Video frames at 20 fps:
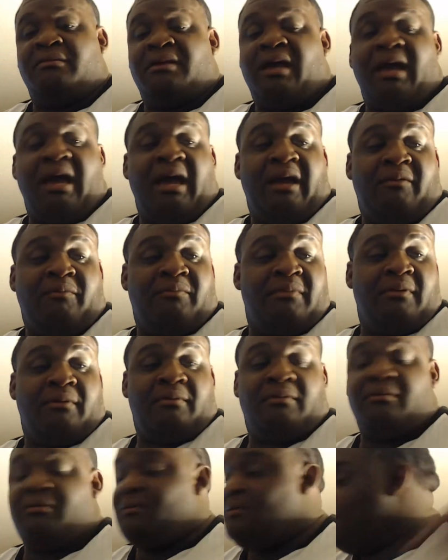I can
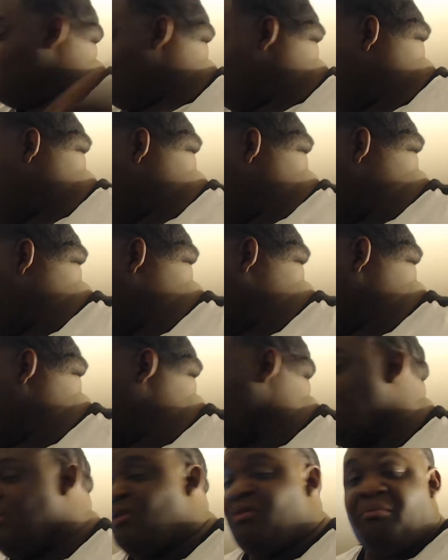I can take
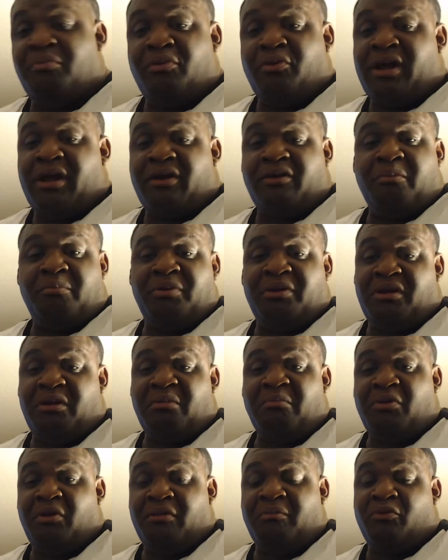the motherboard out there and put
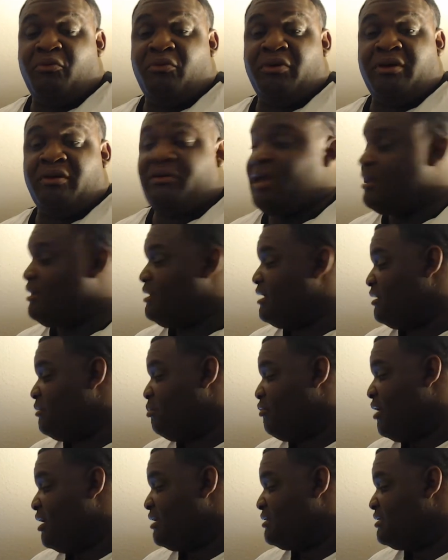another motherboard in there. I can take
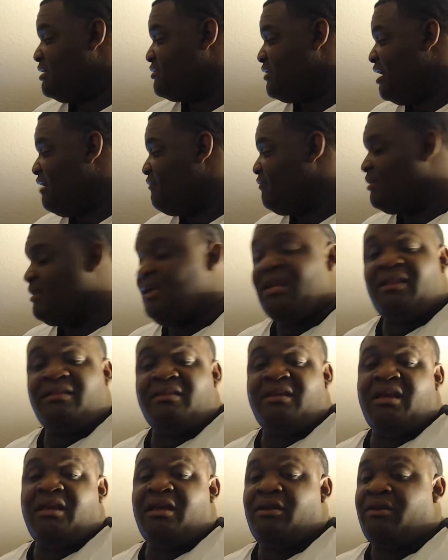the processor,
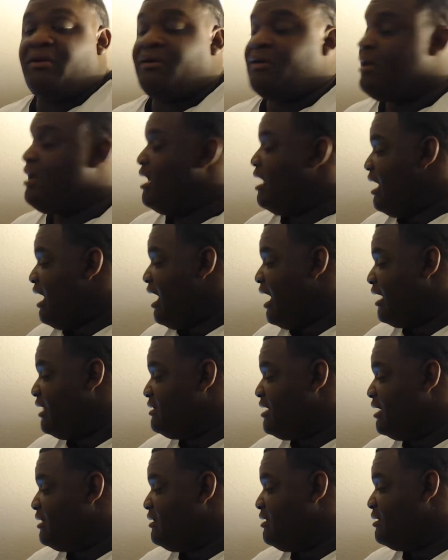anything in there. I can
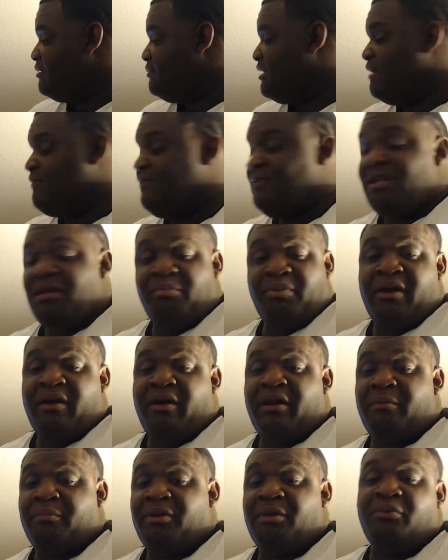take this DVD player
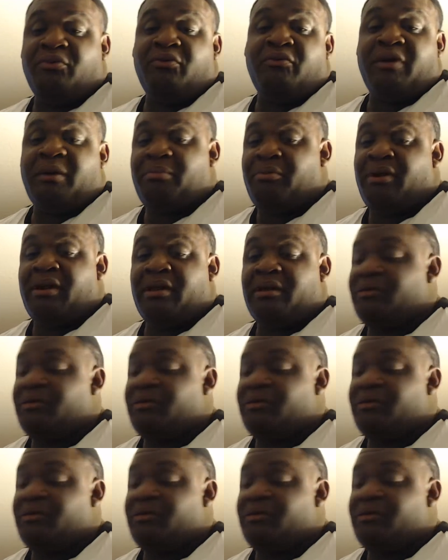and put a Blu-ray player in